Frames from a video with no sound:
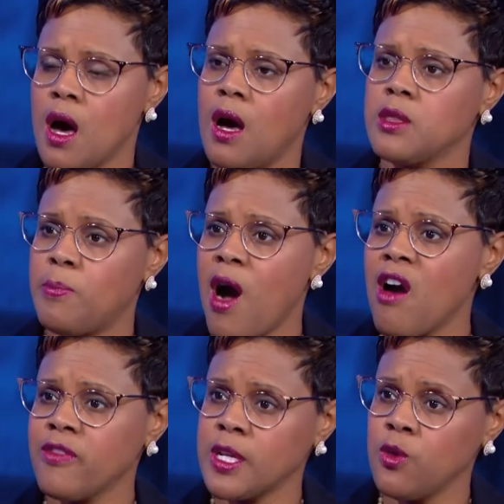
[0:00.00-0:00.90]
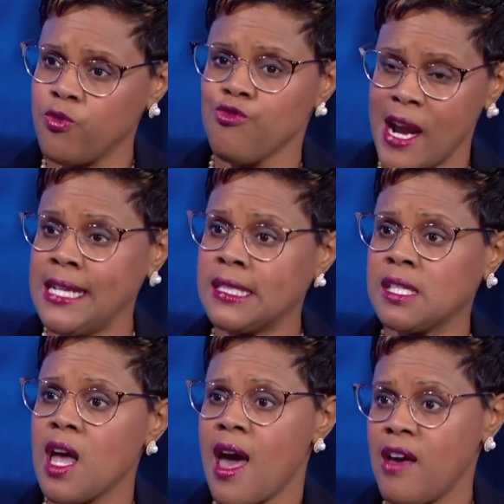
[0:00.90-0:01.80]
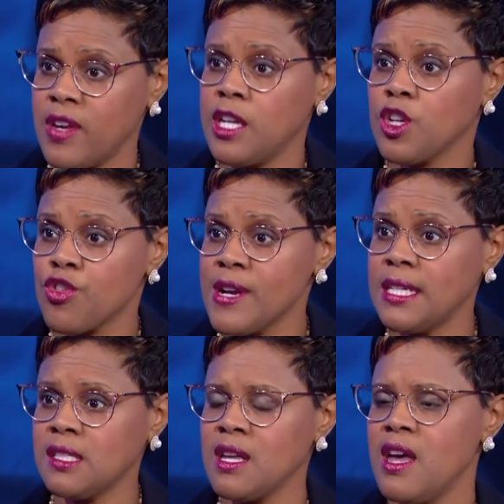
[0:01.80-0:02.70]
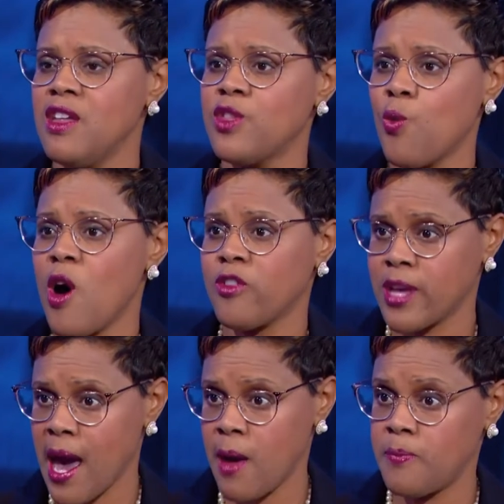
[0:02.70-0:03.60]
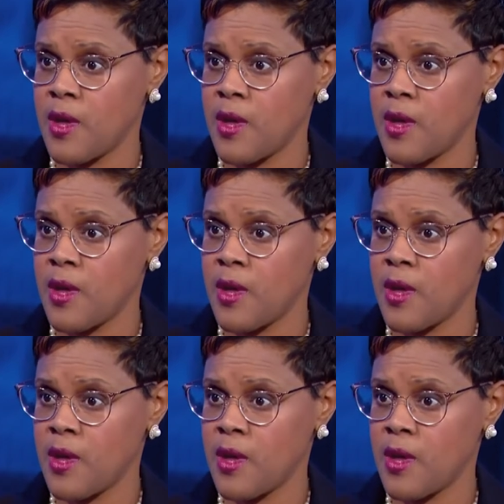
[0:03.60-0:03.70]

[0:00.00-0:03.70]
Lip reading: The poverty rates have increased and the wealth gap